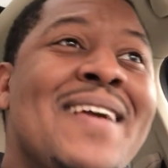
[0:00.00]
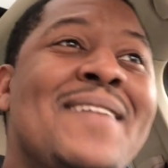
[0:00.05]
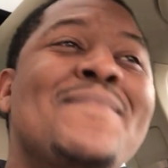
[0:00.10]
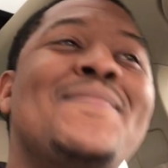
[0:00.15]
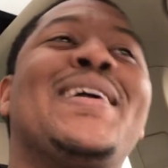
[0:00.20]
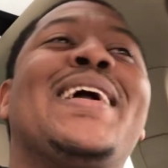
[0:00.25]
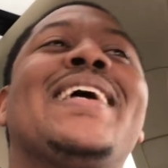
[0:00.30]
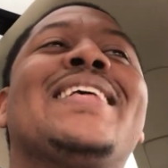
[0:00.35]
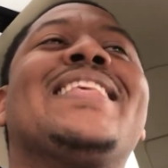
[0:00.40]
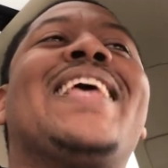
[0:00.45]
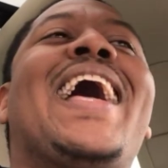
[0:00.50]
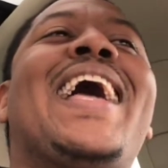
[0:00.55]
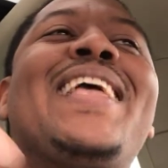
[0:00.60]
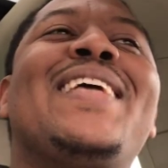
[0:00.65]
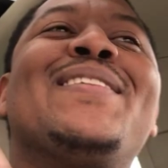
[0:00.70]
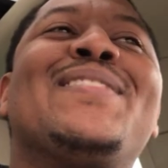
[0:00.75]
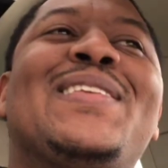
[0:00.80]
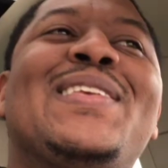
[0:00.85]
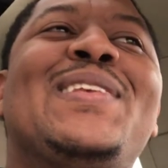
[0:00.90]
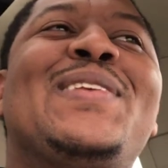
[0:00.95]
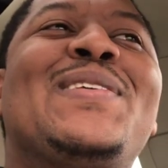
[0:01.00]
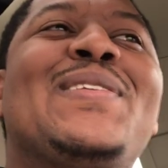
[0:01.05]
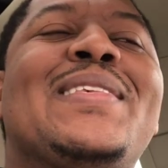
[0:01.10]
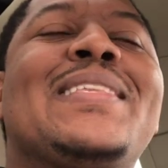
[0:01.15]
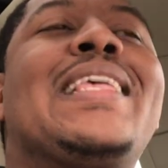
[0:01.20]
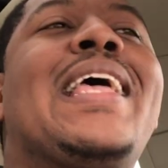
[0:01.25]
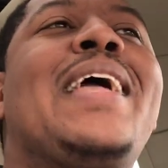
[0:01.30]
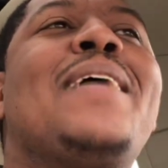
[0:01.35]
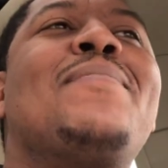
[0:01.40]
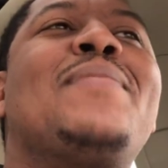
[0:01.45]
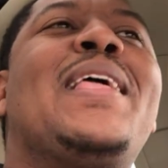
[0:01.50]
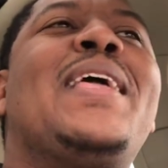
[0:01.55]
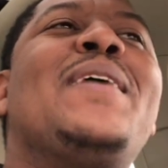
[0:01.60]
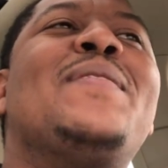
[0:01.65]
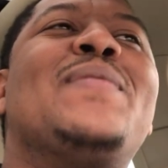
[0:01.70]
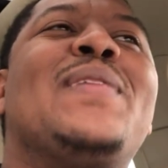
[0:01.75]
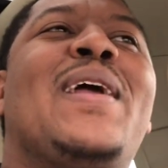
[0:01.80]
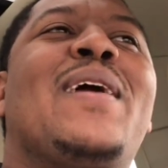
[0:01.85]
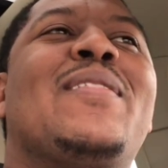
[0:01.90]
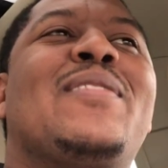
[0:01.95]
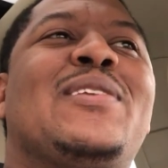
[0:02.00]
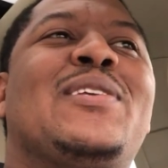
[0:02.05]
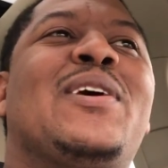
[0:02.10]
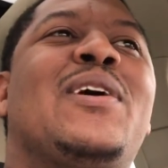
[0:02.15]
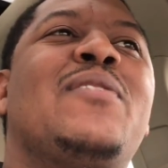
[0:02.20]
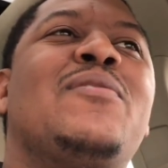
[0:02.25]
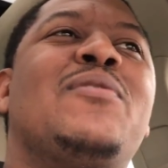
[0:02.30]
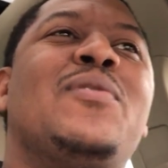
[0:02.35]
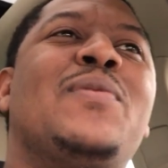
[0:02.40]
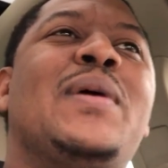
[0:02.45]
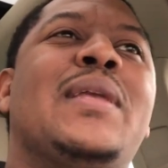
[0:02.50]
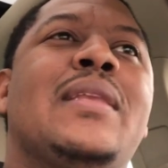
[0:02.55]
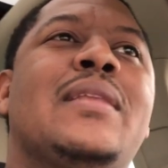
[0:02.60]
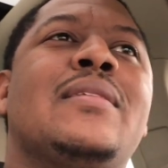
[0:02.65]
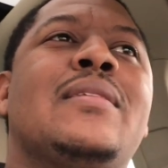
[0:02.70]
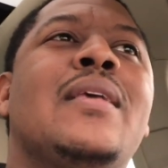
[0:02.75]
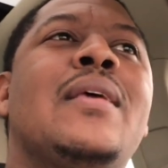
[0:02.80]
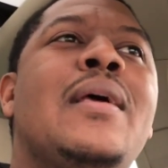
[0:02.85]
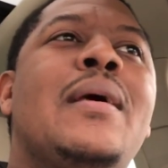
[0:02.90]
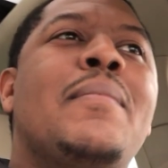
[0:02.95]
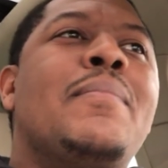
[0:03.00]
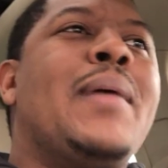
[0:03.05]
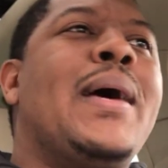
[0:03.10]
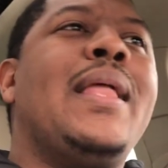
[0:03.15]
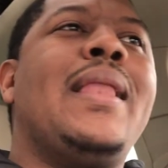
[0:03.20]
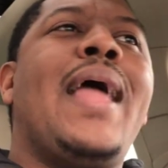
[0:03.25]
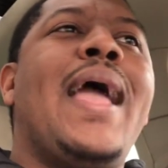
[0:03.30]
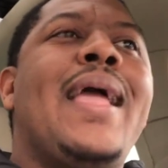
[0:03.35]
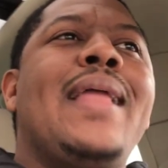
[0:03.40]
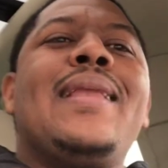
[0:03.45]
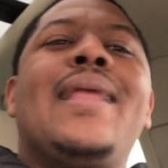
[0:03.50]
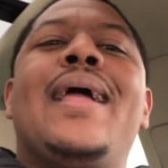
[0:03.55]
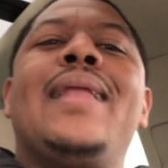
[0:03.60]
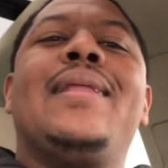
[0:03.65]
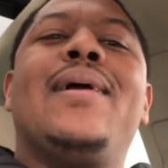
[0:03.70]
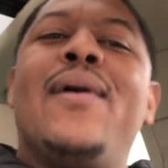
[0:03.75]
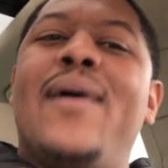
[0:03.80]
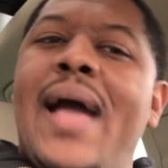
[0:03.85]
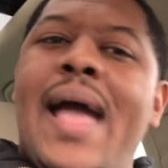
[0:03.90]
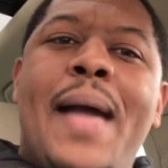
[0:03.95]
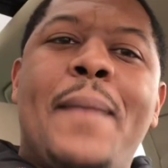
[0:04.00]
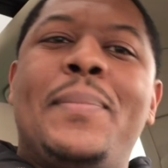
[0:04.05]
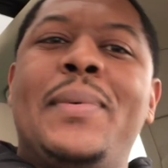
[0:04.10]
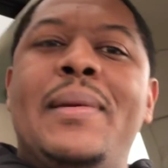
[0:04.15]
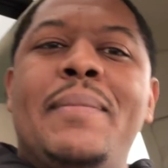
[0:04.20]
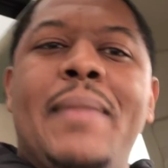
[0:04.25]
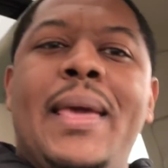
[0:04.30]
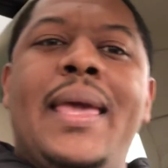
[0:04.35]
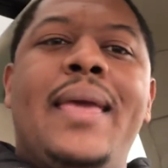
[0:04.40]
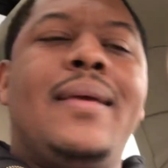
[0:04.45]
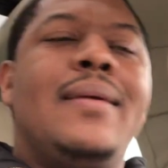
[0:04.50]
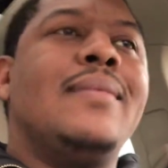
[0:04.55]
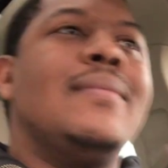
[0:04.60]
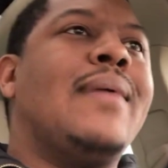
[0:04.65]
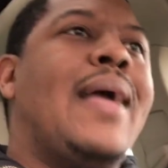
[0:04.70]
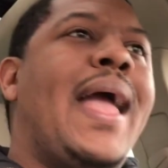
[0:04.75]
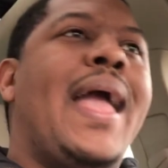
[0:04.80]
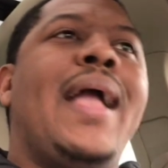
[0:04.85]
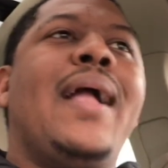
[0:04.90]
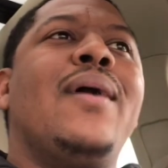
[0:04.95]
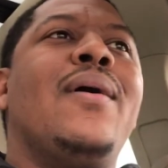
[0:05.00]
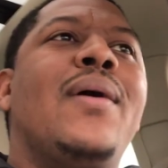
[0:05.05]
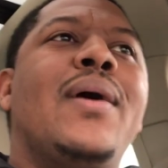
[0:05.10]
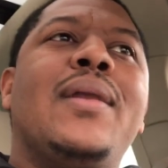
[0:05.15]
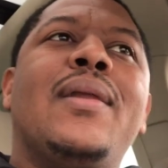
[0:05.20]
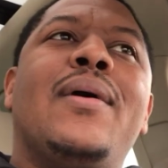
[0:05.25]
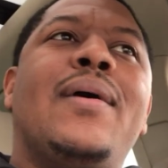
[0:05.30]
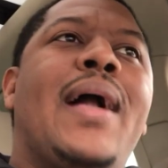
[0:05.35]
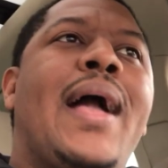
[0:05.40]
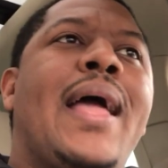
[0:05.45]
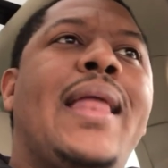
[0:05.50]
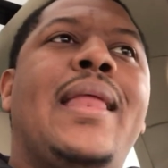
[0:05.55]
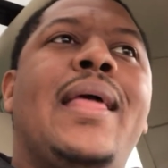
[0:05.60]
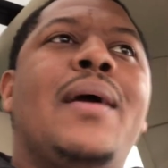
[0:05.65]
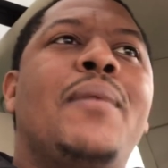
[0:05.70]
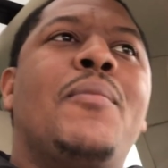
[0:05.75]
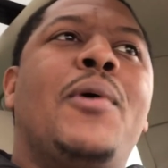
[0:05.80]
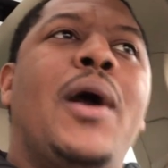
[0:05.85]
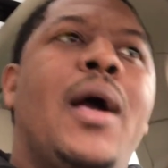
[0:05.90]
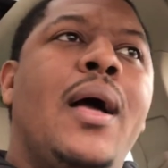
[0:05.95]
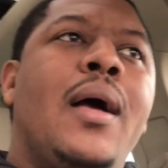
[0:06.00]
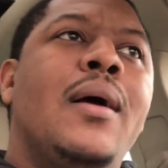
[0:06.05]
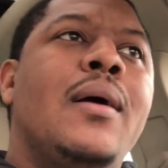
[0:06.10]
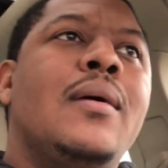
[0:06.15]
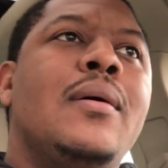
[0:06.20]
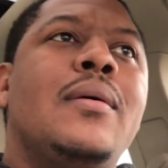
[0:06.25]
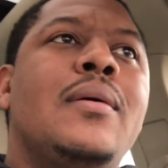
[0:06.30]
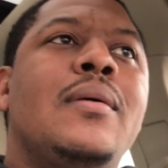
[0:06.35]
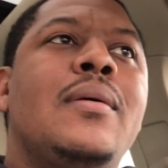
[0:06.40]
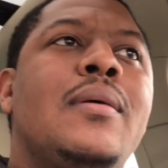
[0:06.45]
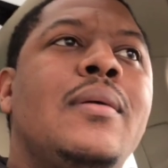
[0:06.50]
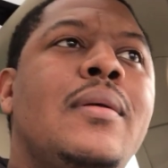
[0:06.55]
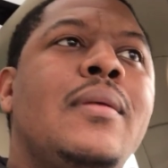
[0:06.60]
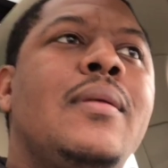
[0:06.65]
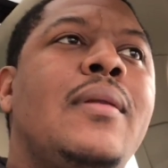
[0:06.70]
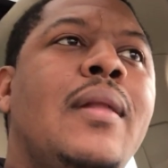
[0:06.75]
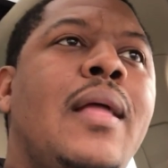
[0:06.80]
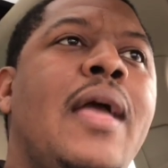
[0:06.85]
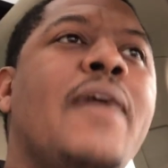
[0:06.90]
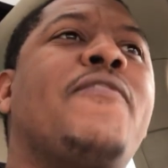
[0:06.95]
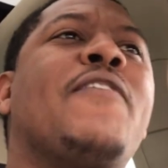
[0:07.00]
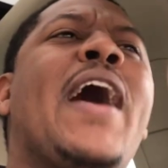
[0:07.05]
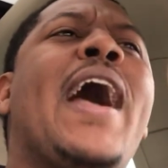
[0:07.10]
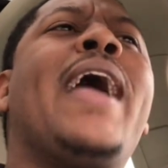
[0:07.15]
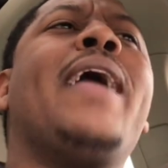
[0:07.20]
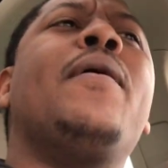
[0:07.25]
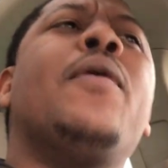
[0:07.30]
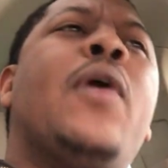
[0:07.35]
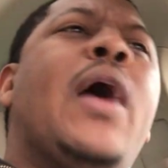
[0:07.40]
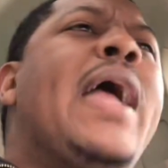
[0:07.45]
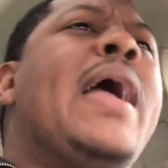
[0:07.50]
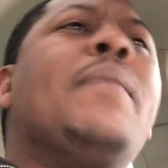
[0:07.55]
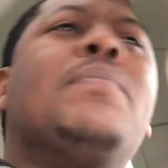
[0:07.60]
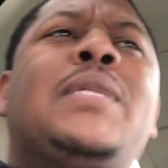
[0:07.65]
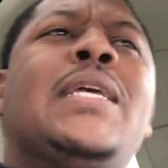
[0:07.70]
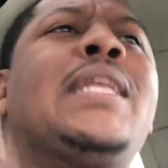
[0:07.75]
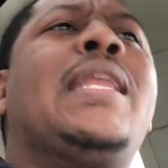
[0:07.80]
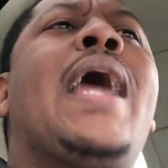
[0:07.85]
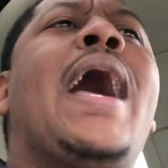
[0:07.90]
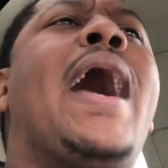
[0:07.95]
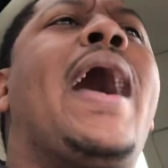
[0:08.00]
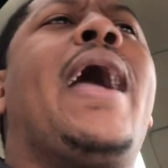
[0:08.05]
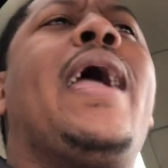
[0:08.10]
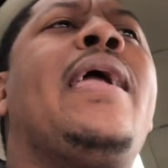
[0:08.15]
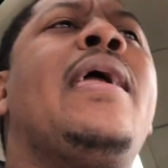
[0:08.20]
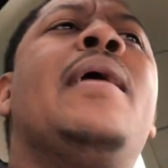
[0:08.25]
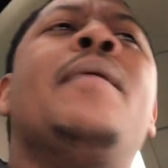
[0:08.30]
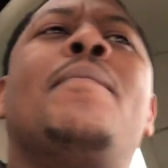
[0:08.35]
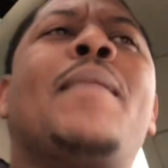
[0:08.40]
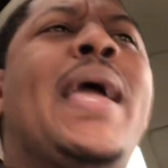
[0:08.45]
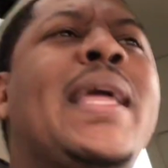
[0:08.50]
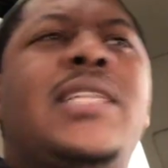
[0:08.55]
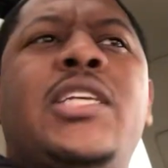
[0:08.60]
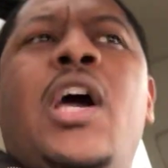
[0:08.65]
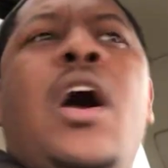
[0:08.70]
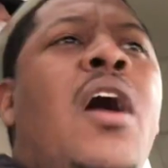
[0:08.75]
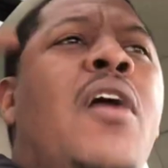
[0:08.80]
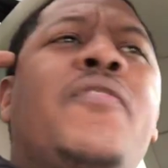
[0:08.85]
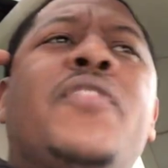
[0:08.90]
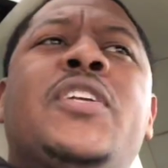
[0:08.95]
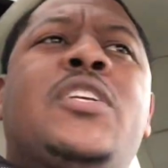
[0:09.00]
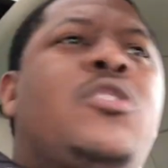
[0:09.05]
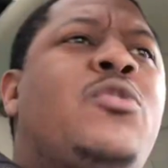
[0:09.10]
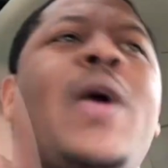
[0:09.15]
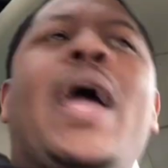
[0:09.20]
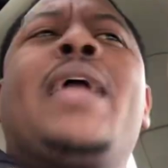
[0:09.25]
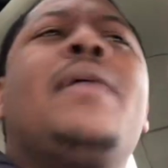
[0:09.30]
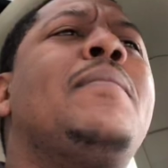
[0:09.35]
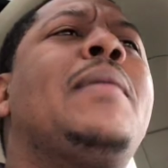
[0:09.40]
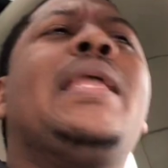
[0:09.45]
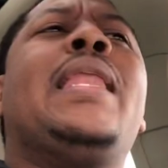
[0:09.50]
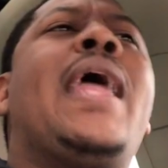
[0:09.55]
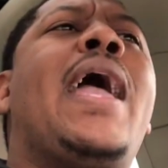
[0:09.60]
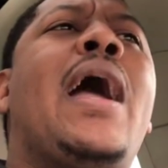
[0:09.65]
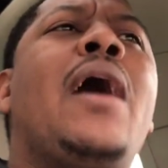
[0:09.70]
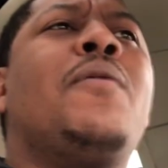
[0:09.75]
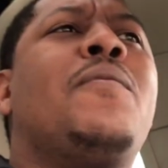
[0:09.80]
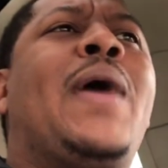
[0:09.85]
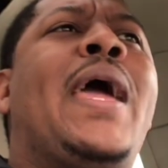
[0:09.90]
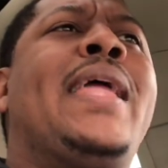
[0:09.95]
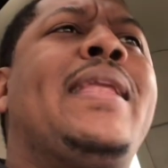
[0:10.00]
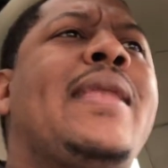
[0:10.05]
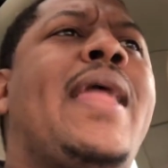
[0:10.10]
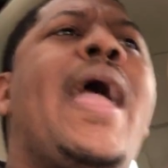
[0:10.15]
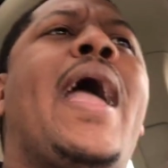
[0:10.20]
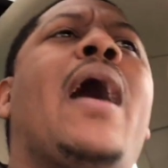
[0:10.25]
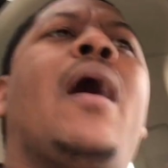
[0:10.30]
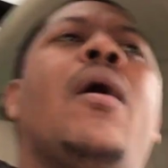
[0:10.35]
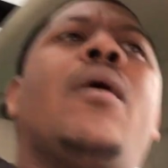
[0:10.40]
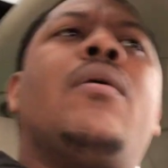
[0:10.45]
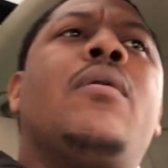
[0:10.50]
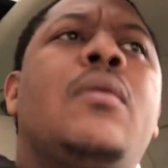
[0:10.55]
Because I used to do the same thing when I was a Jehovah's Witness. But ain't nothing gonna happen to me. I ain't going no goddamn well. If I am to die, may Jehovah strike me down right now.